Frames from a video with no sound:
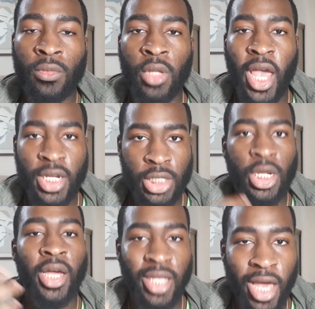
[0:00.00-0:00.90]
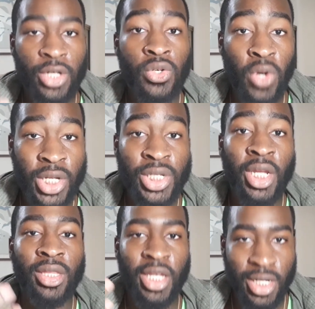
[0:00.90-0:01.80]
and he's again
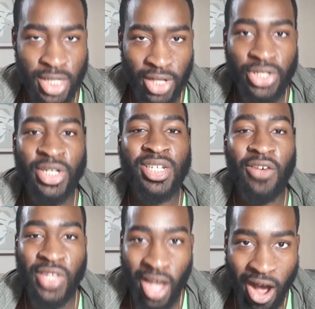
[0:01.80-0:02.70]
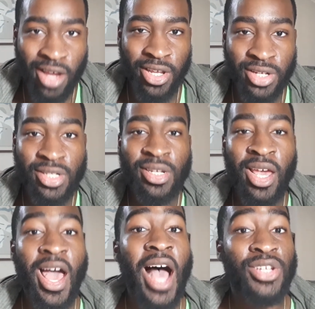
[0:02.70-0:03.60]
trusting the intelligence of the audience,
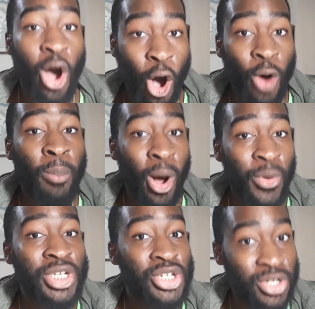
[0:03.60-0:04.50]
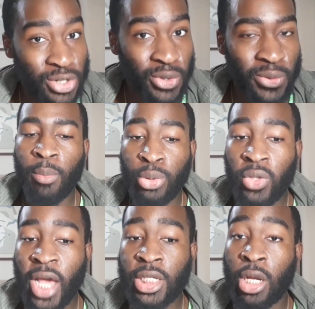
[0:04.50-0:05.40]
as all poets should do. Blue
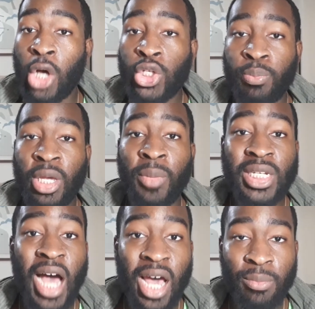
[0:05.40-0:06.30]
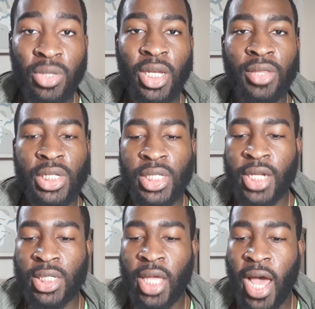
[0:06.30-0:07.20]
Lights could also be a metonymy in the
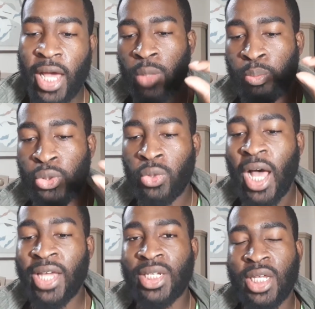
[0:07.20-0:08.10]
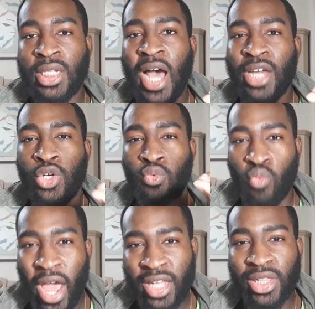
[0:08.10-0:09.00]
sense that Blue Lights is not
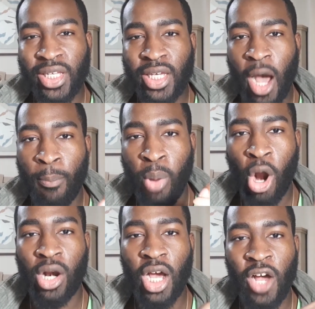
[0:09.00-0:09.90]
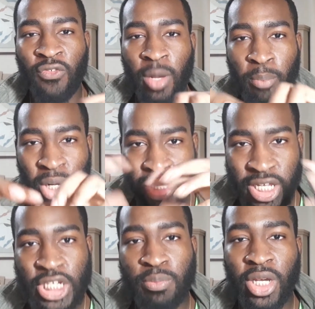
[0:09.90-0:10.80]
directly a part of a
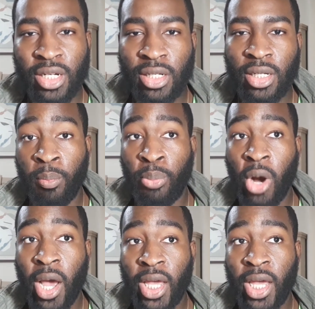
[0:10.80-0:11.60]
policeman, but